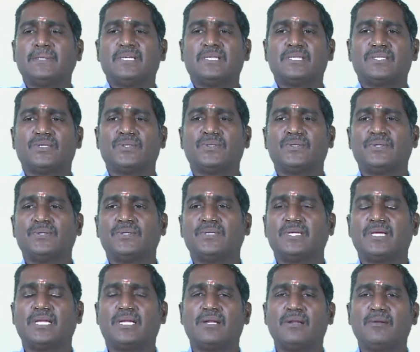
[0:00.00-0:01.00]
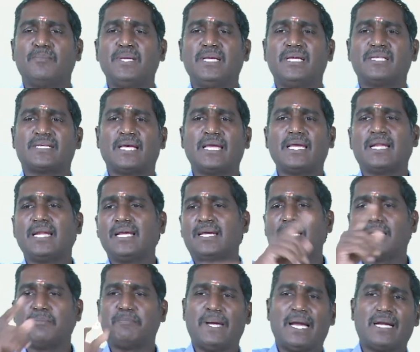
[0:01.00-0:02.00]
So it will be a cyclical
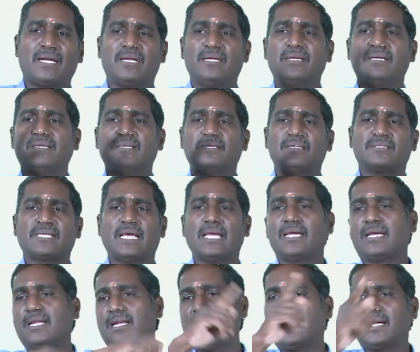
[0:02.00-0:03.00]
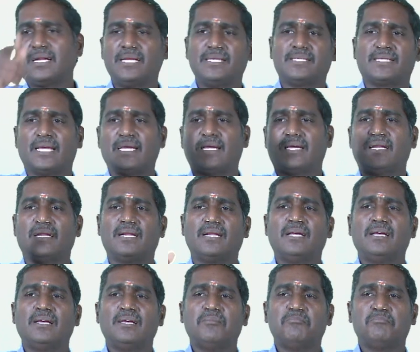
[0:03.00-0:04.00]
pattern, cycle and recycle
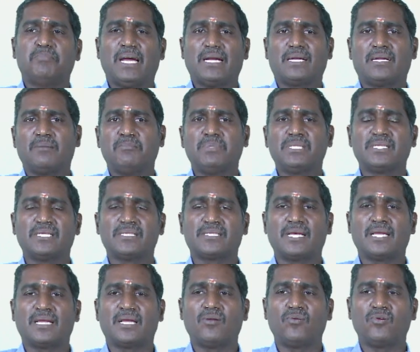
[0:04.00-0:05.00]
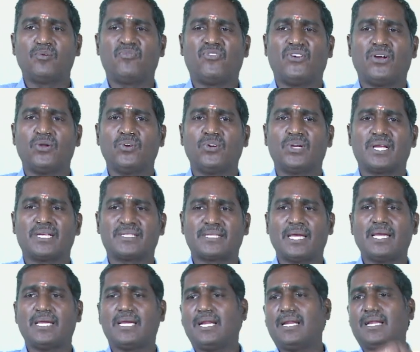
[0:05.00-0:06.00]
pattern. Business cycle would follow a
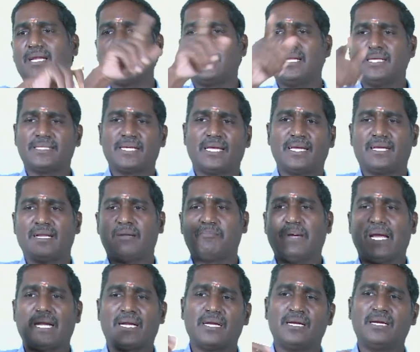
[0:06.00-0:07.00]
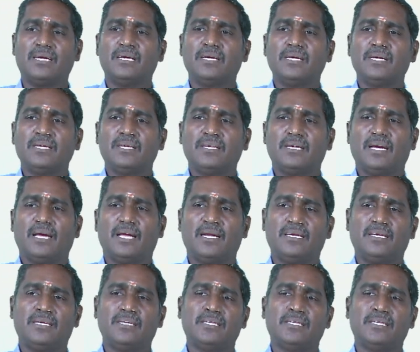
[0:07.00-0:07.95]
cycle and recycle pattern, and